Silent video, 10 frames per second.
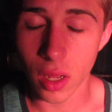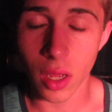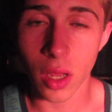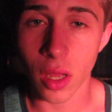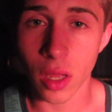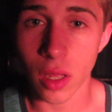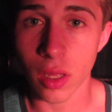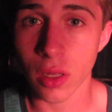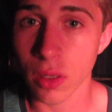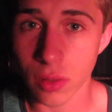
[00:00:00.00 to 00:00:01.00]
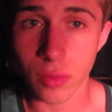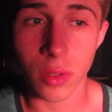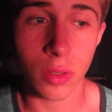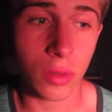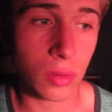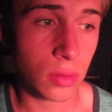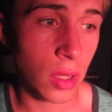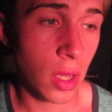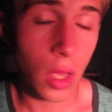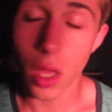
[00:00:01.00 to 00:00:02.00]
I will
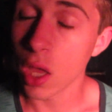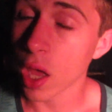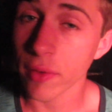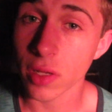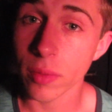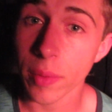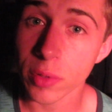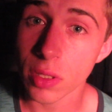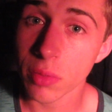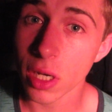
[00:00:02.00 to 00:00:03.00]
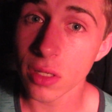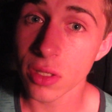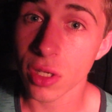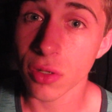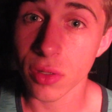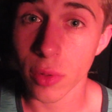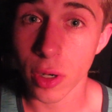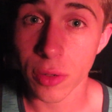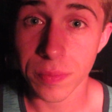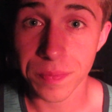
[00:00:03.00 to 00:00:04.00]
have to come up with something else to do tomorrow.